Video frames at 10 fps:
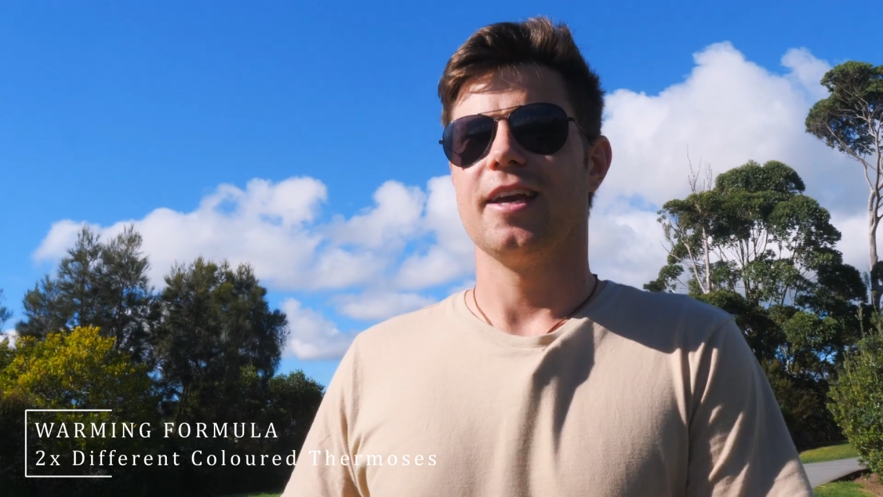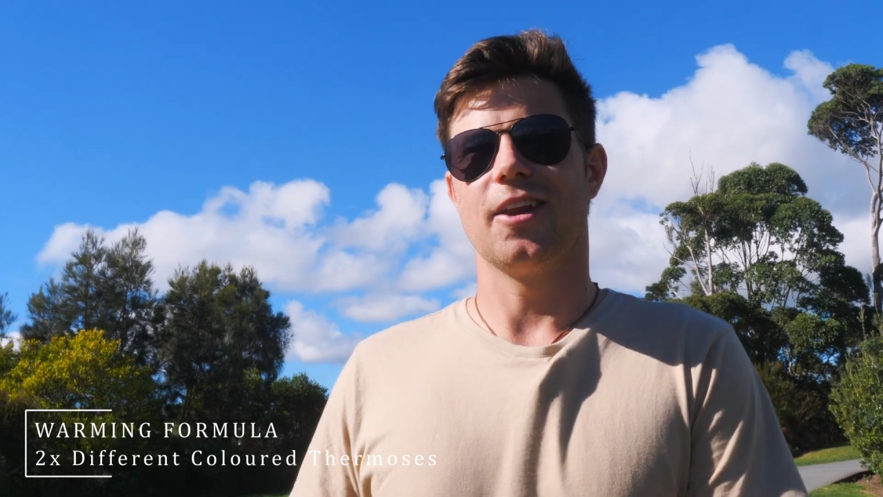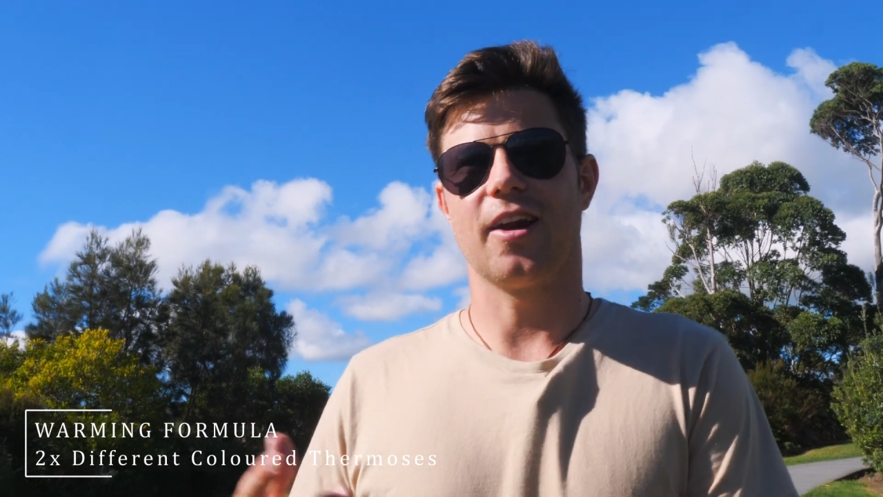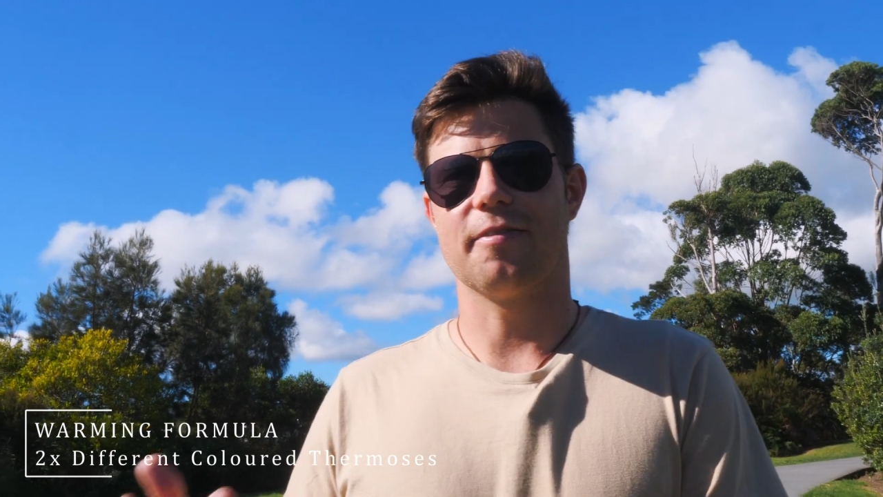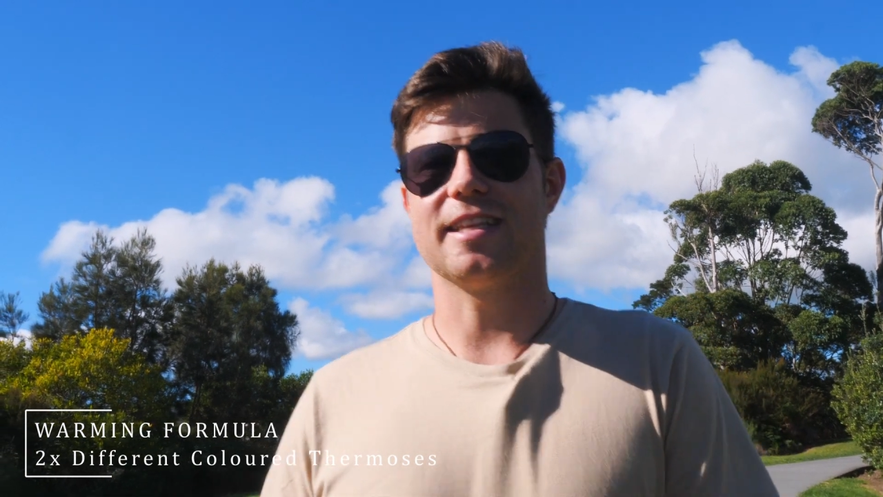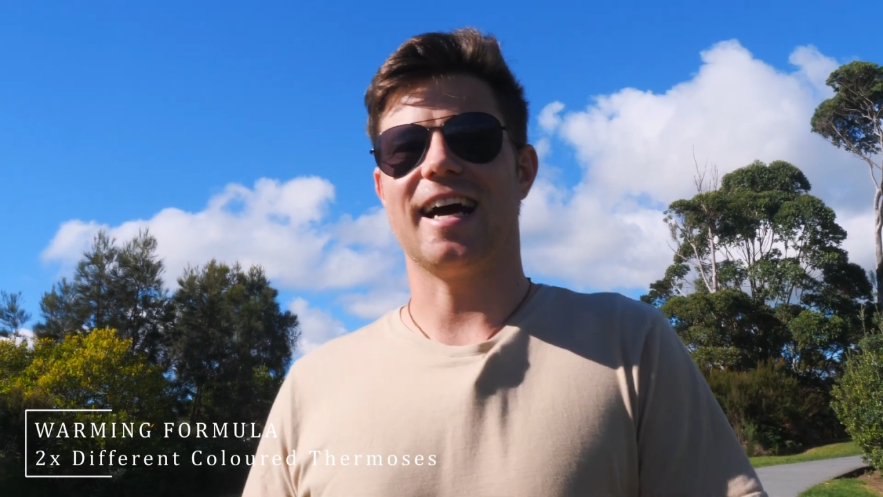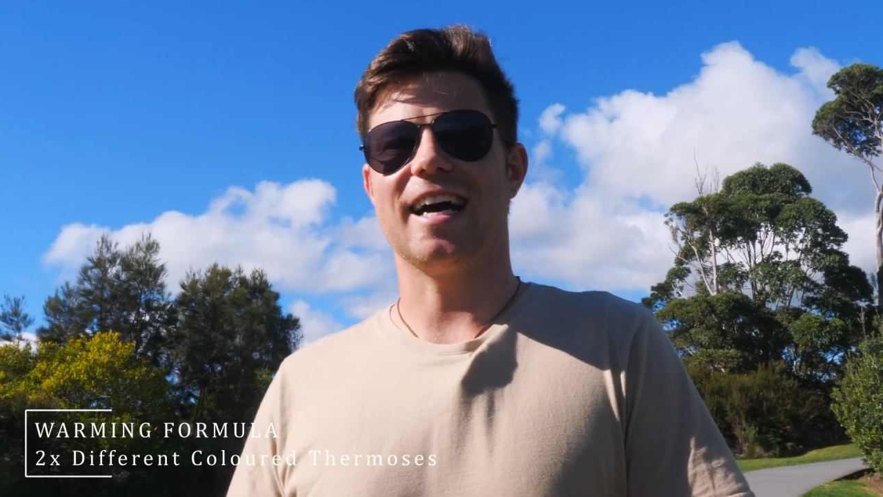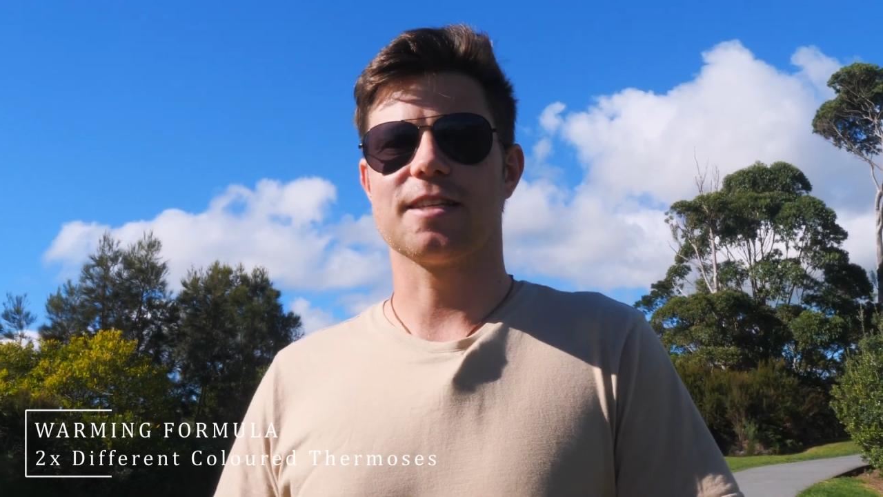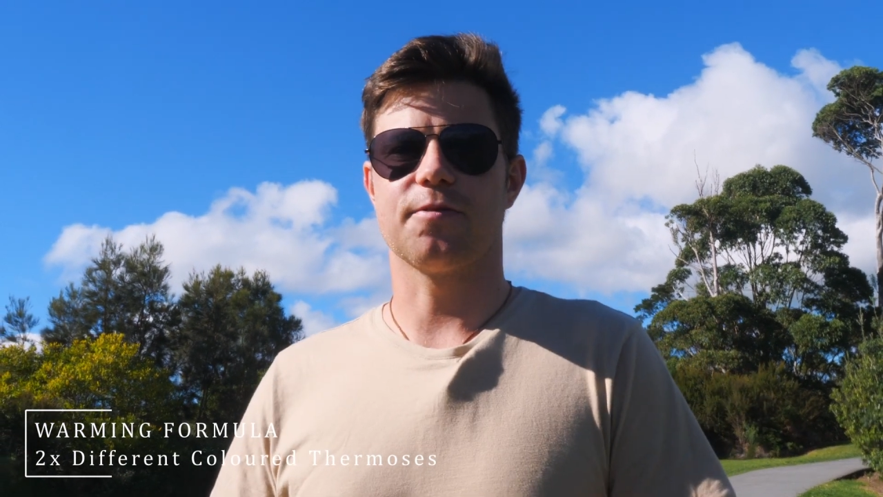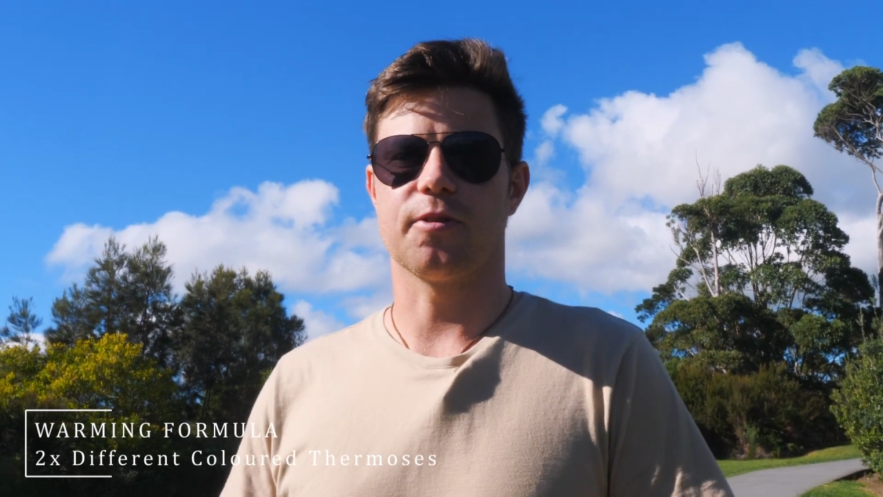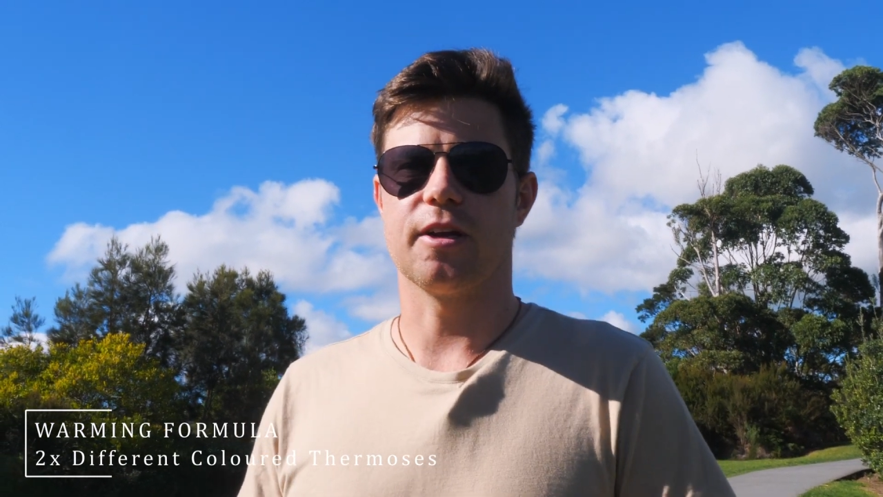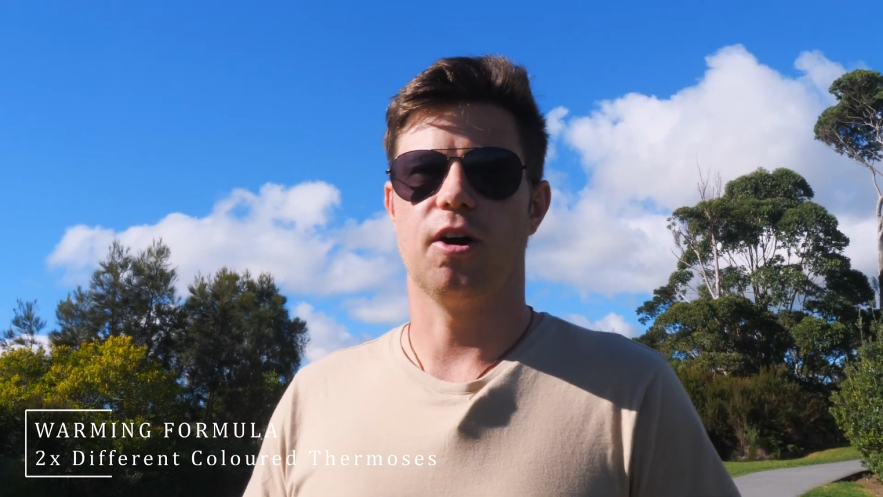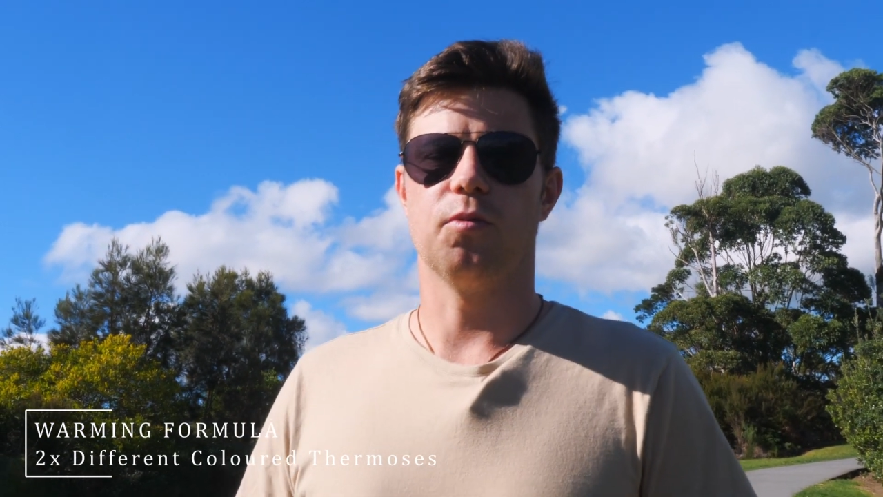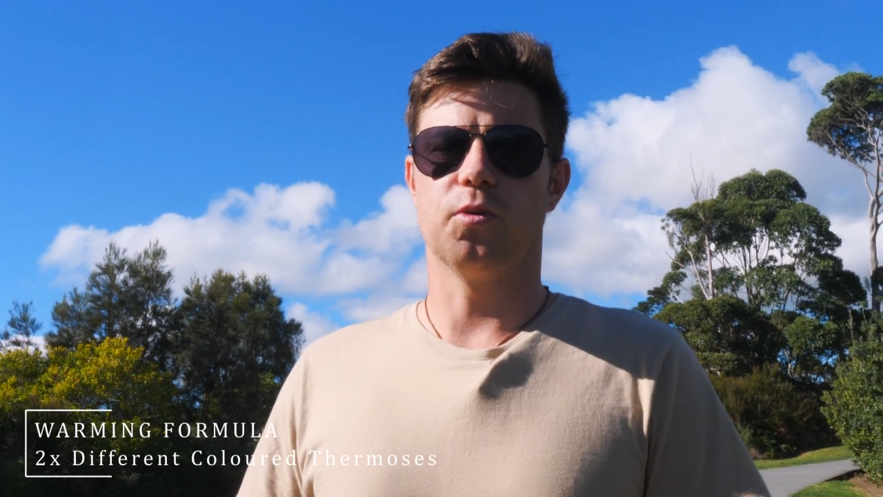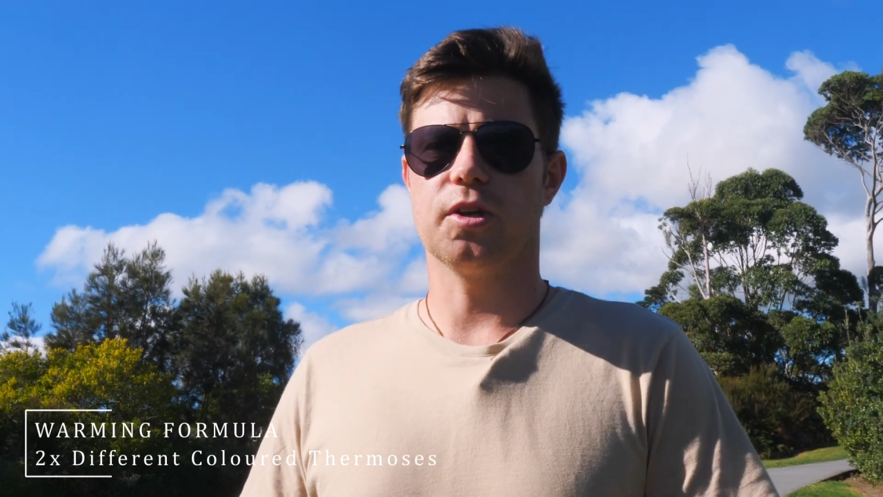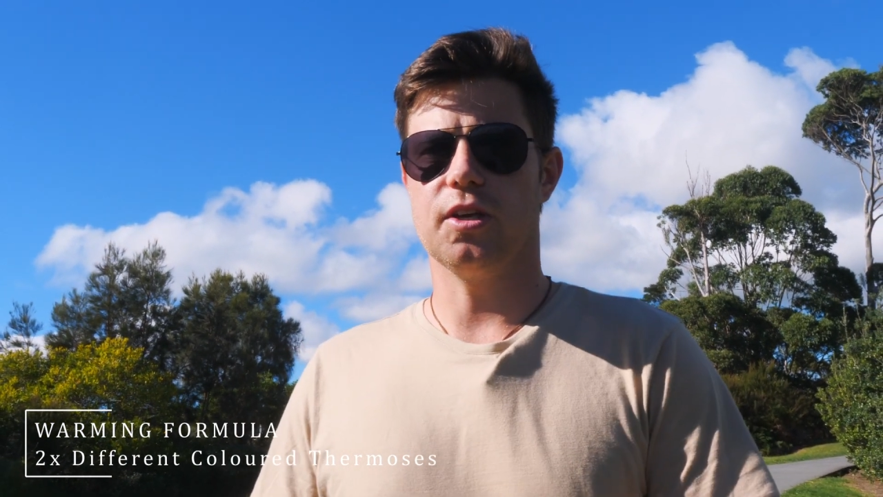You don't have to ask for any hot water,